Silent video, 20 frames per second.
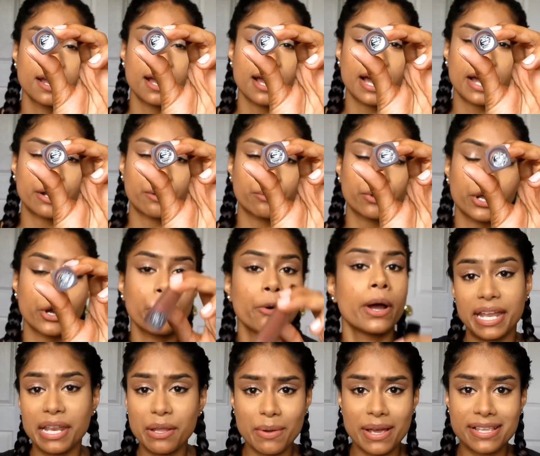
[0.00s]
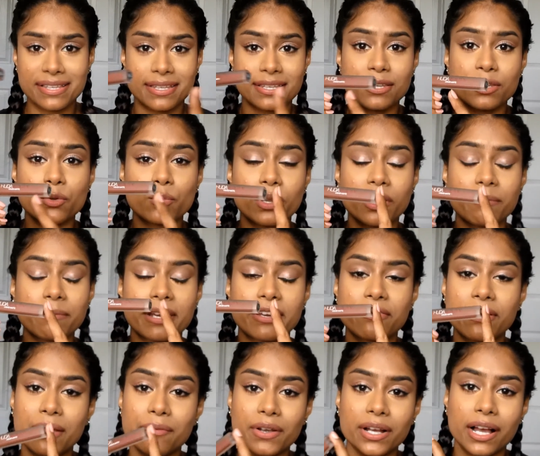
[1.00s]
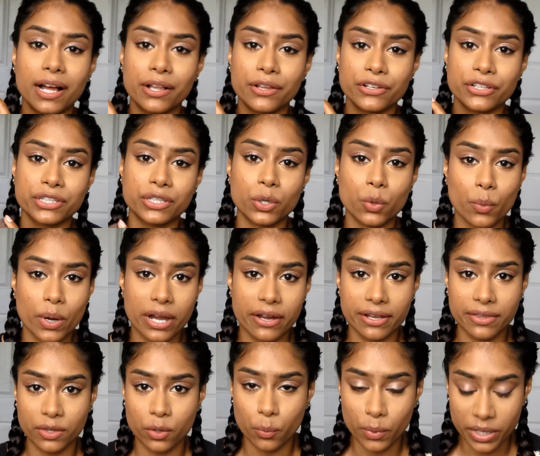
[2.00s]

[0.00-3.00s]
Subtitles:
I don't know. Anyways, this is one of my favorite colors to wear in the